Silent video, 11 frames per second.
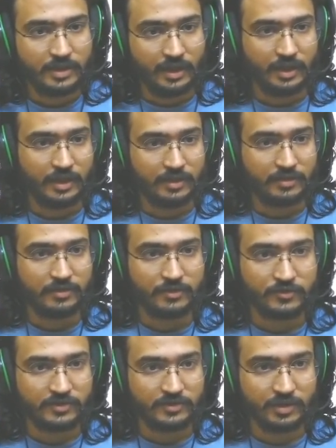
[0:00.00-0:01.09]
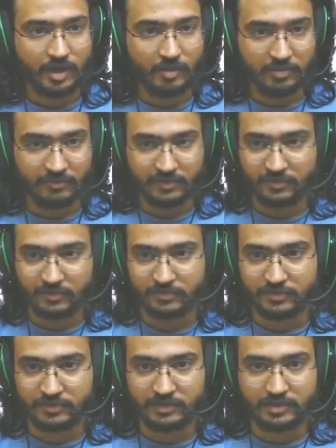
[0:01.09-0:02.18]
And you see there are a couple of issues
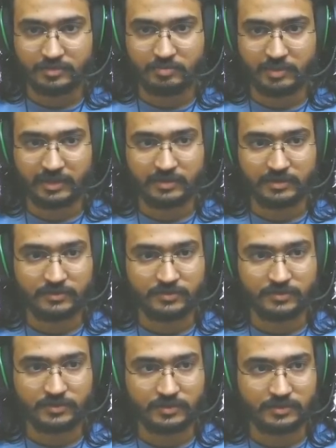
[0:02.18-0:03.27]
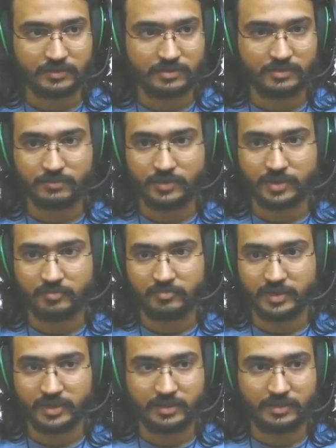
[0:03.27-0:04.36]
in that package. One
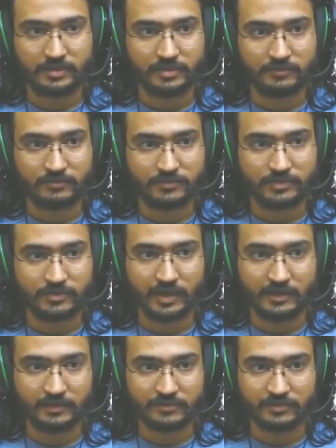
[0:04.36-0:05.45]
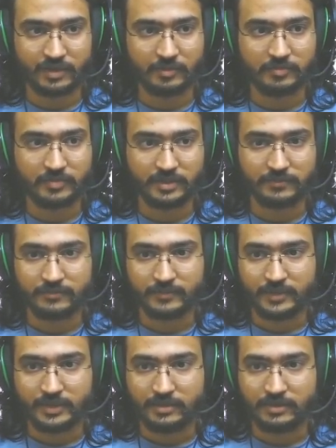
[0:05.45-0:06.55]
being, if the lines are empty,
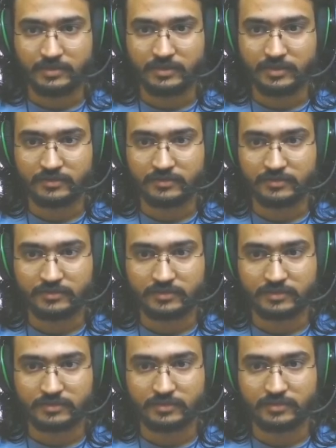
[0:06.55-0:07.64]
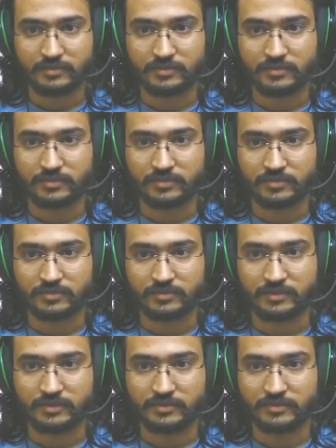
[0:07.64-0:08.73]
it does
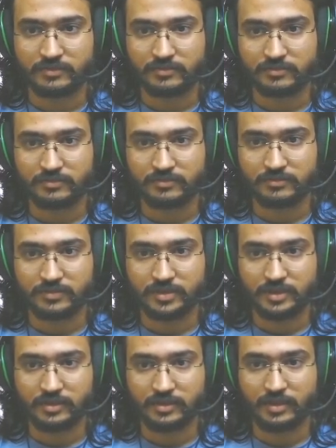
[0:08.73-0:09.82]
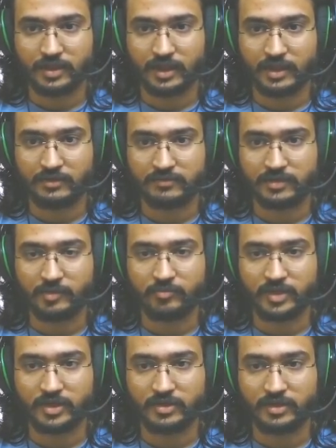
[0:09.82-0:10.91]
this. It adds an
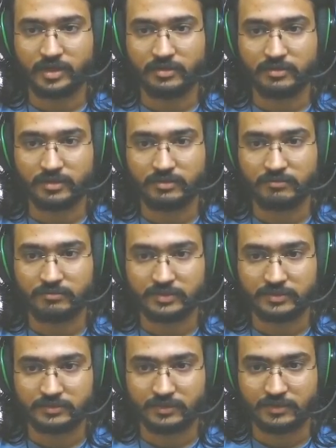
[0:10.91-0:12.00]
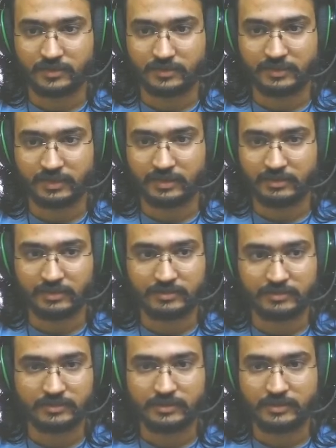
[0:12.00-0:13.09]
empty entry, which is not exactly
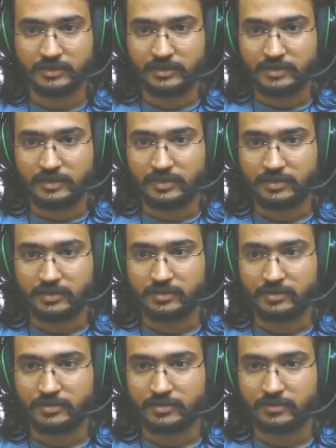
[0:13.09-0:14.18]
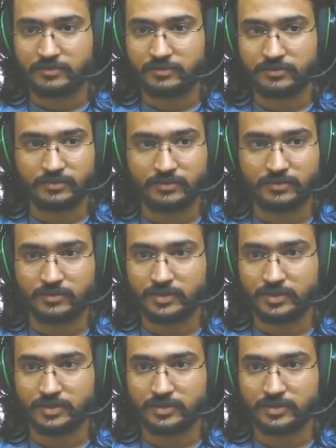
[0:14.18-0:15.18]
right. Also,